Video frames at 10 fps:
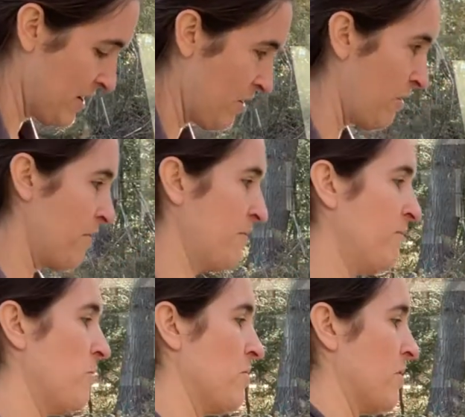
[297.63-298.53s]
go,
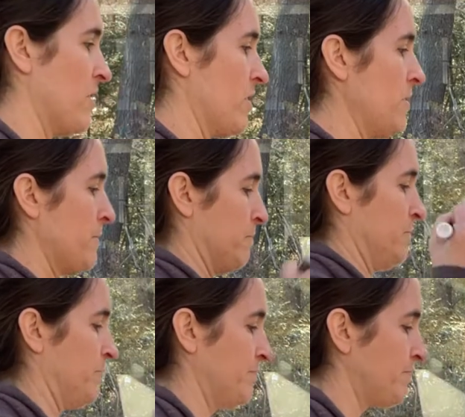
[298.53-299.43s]
for
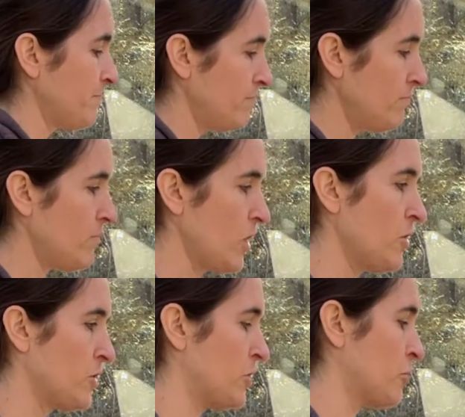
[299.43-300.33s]

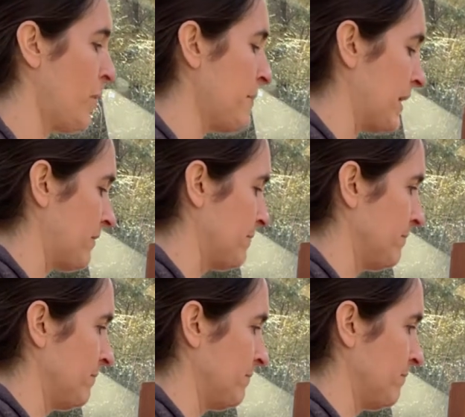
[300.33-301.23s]
swimming.
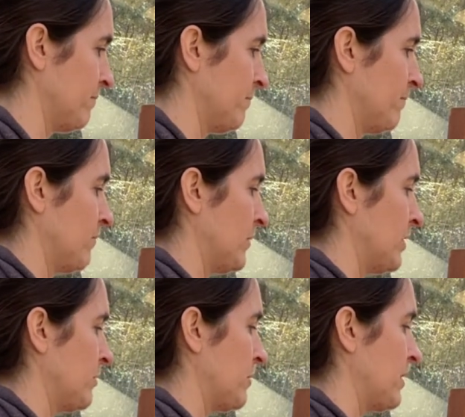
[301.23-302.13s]

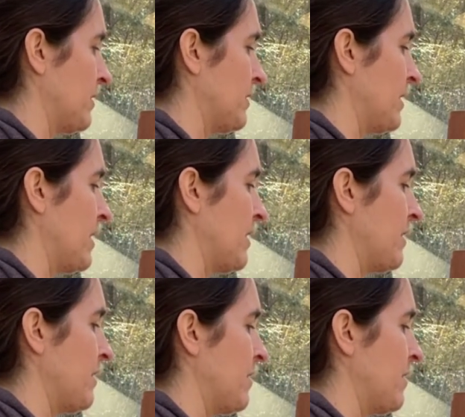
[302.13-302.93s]
So we're going to say